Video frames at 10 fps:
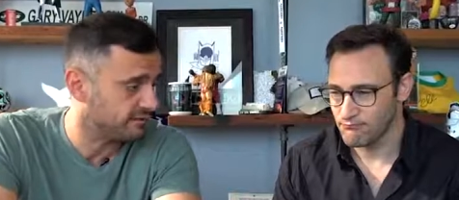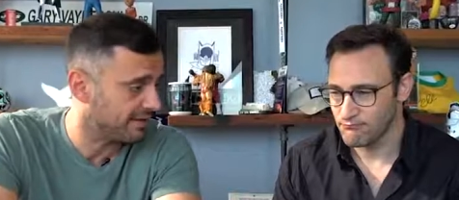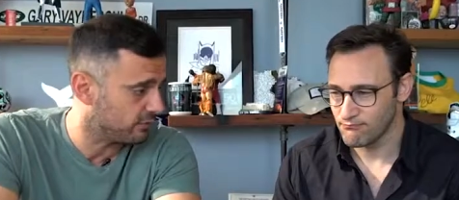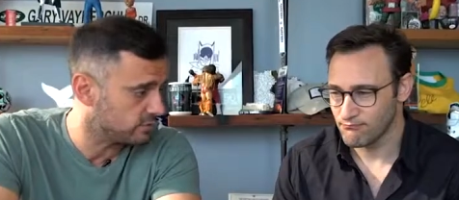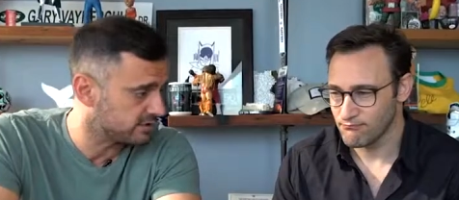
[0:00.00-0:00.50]
Speaker 1: of
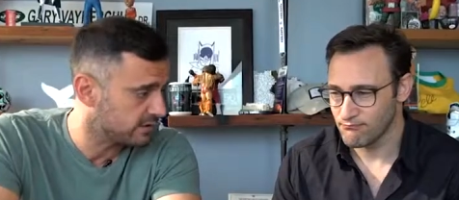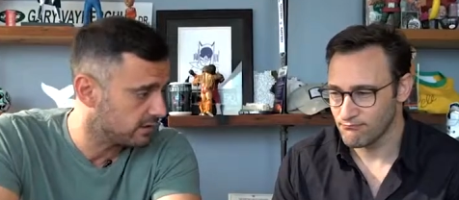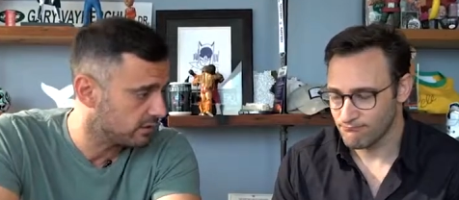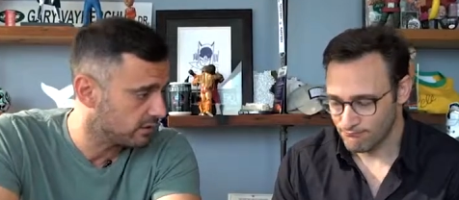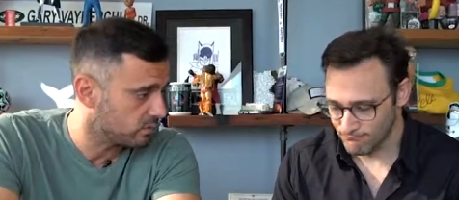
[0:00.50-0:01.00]
levels.
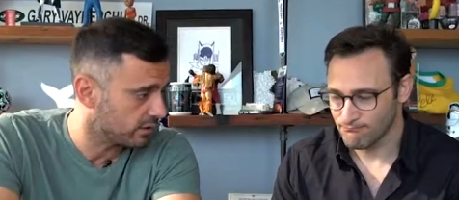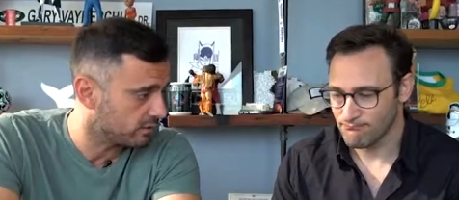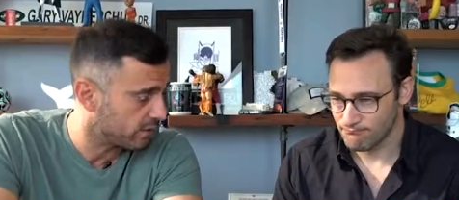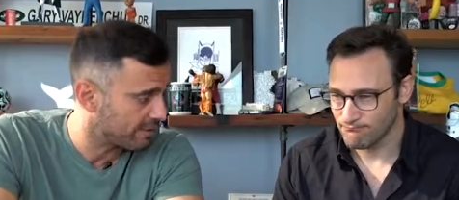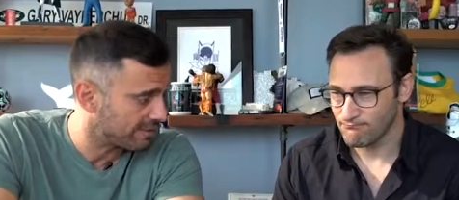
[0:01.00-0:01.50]
Want
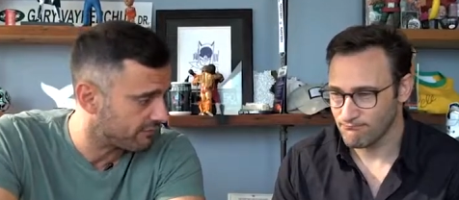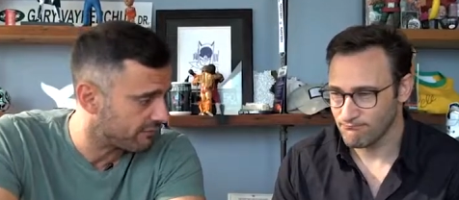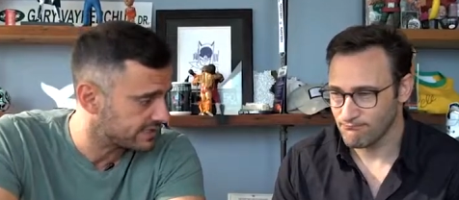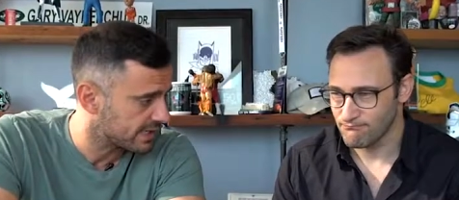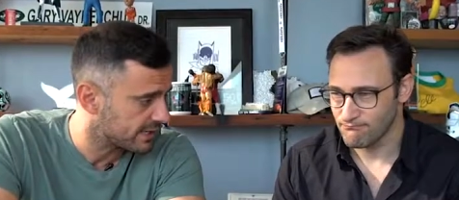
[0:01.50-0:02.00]
to talk about that
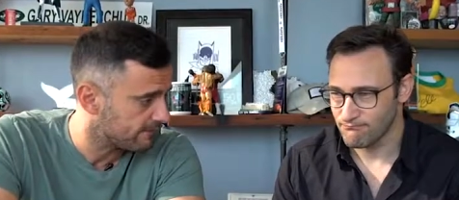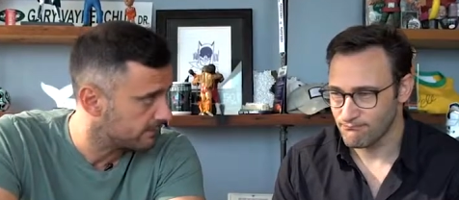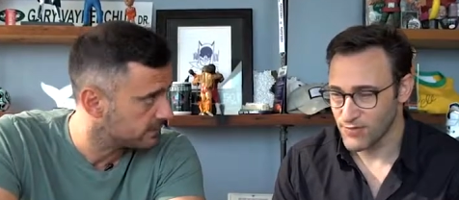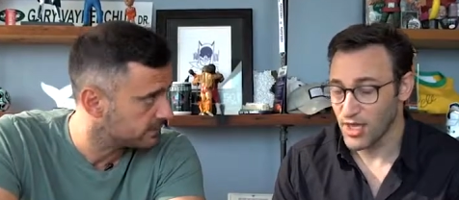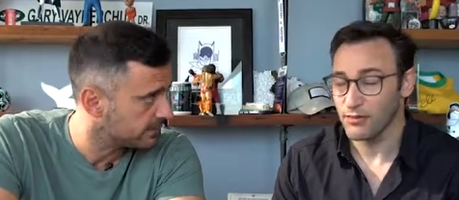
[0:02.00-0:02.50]
for a second?
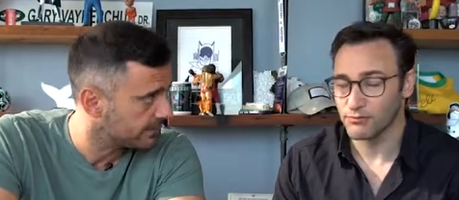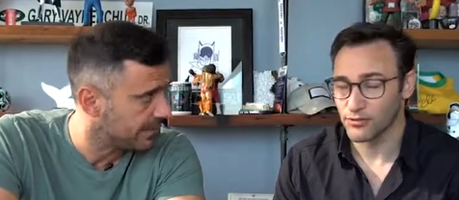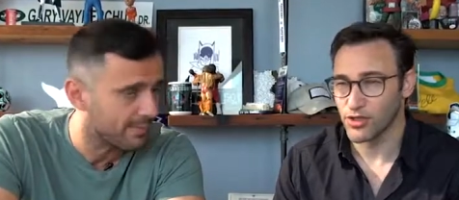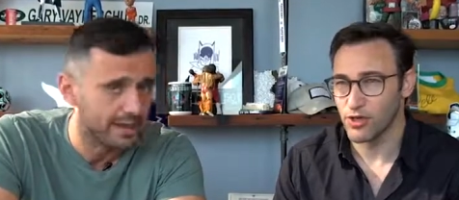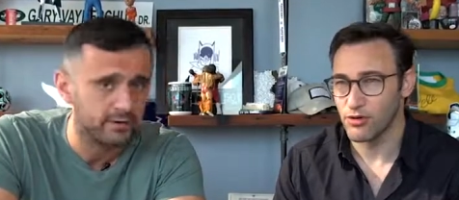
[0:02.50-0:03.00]
Speaker 2: Yeah. I think
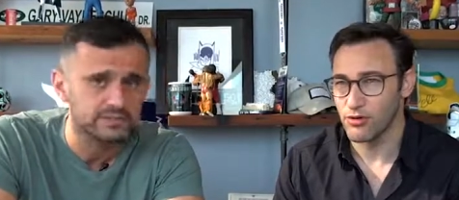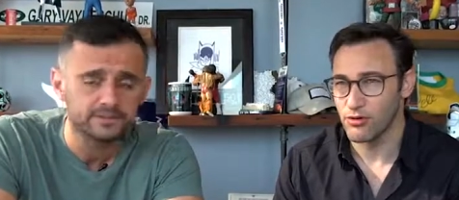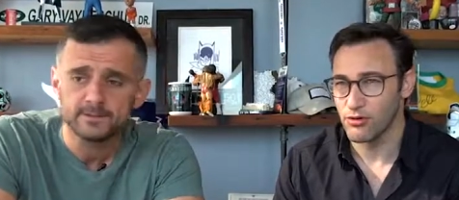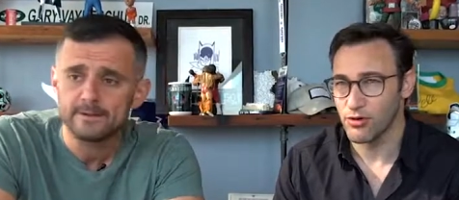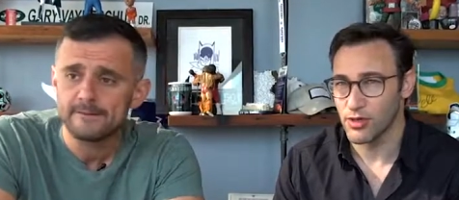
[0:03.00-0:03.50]
that
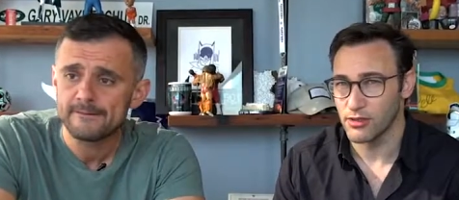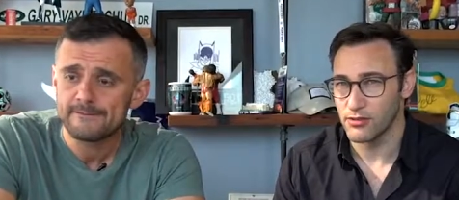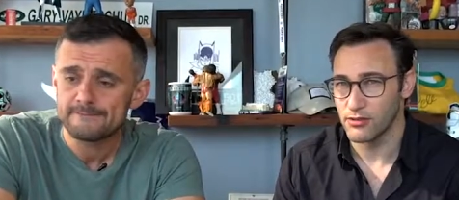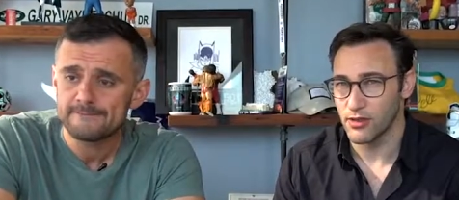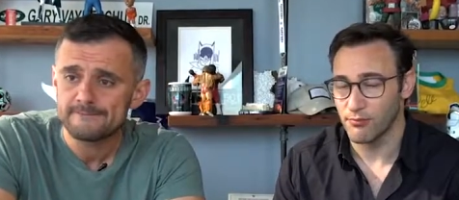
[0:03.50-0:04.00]
so matters.
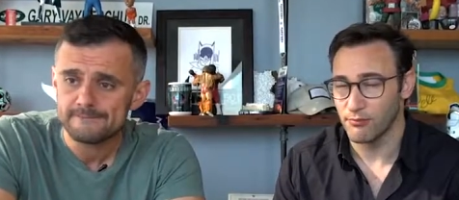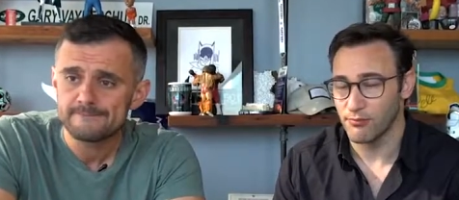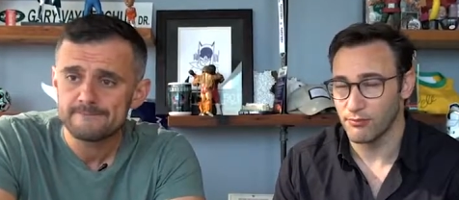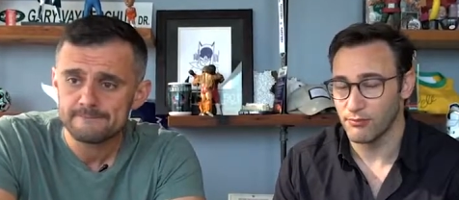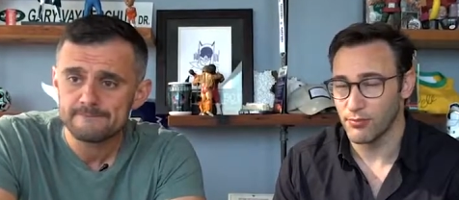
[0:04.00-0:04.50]
a,
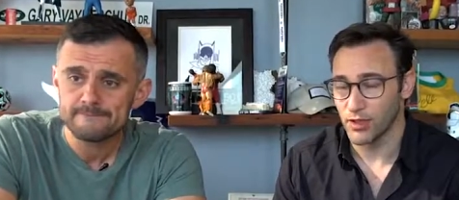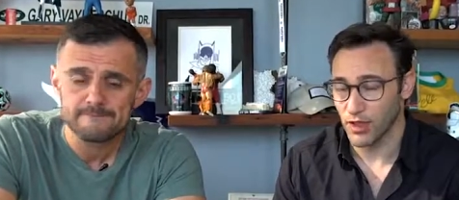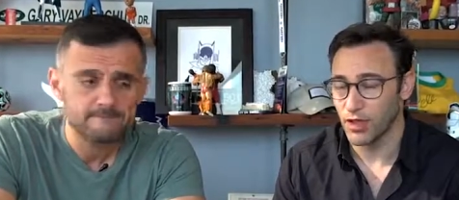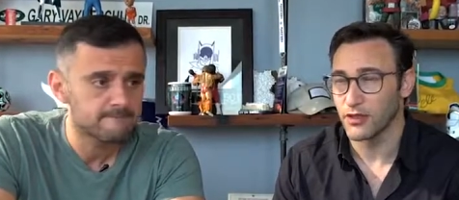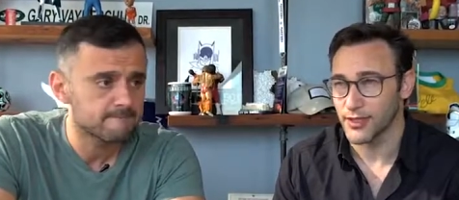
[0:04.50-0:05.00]
a, a
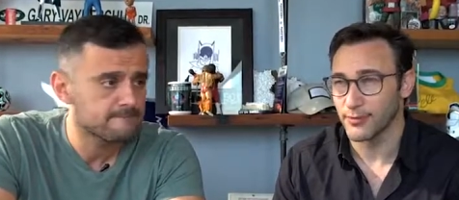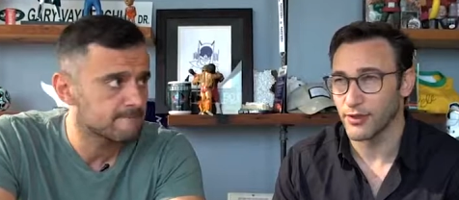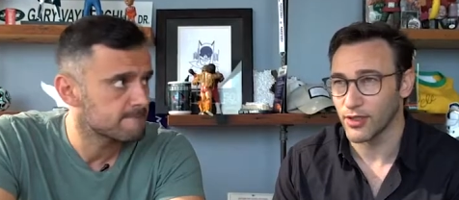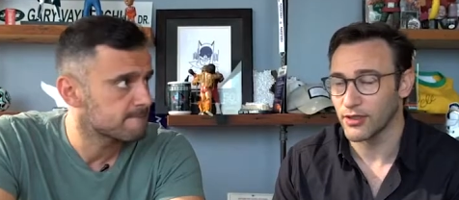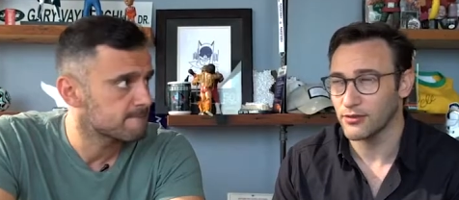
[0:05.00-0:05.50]
long time
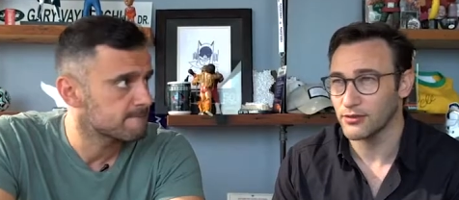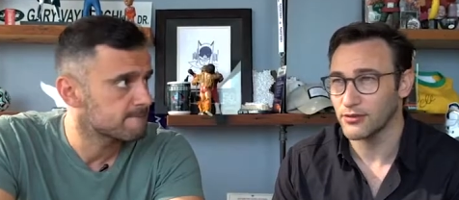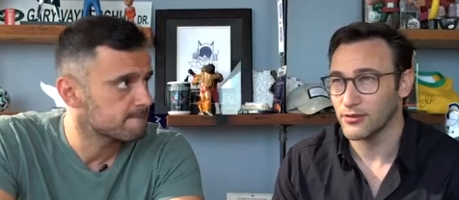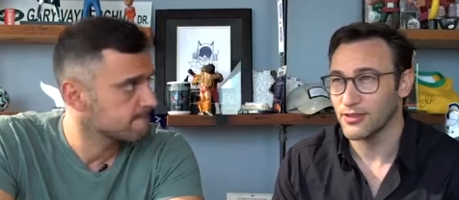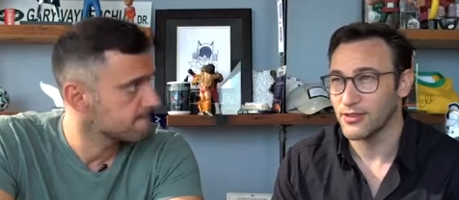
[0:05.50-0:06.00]
ago,
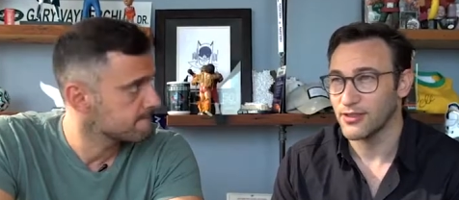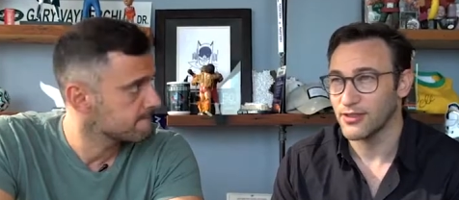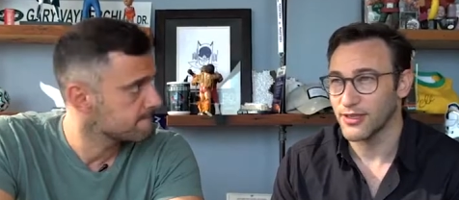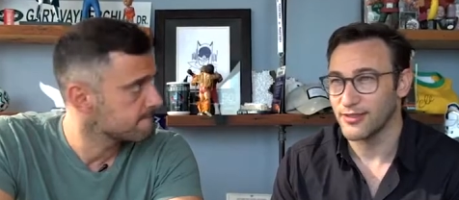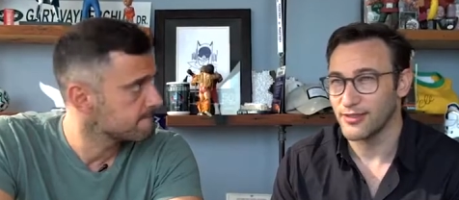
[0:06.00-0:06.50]

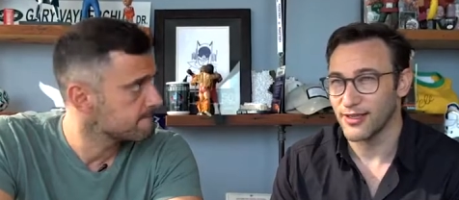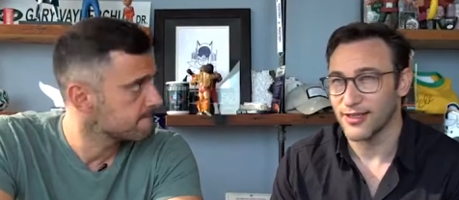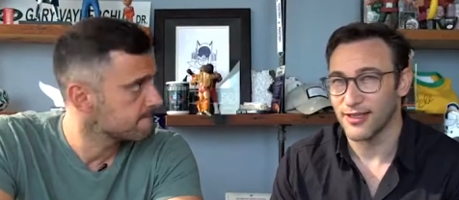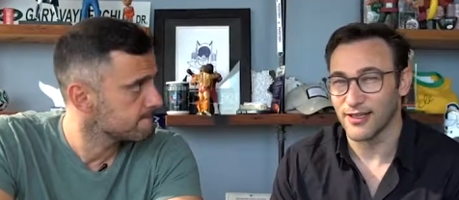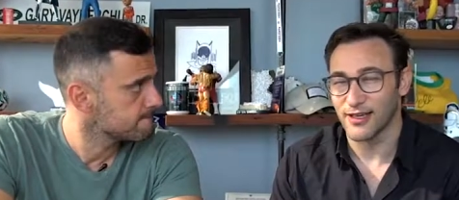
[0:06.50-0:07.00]

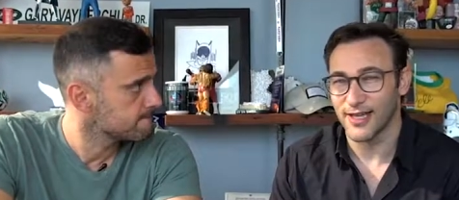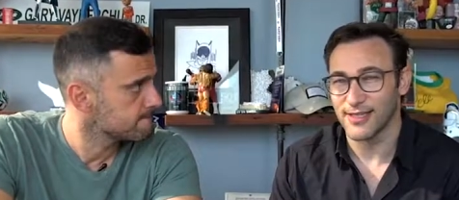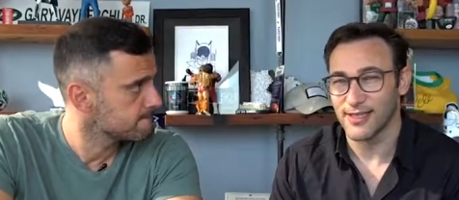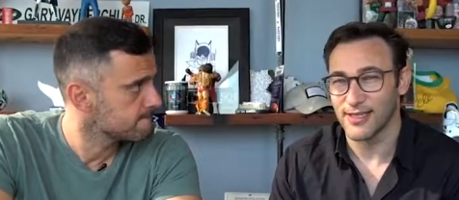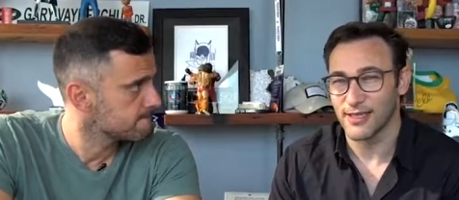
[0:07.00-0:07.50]
uh, I
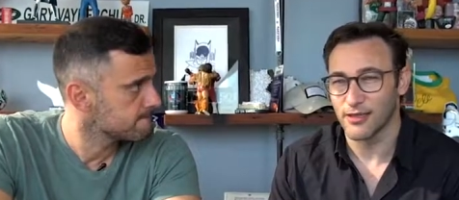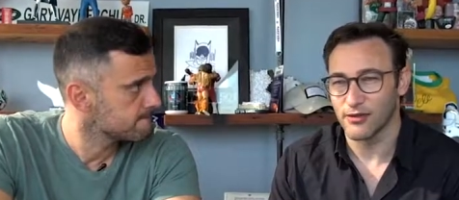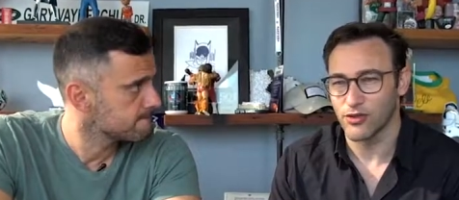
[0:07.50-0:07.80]
did uh,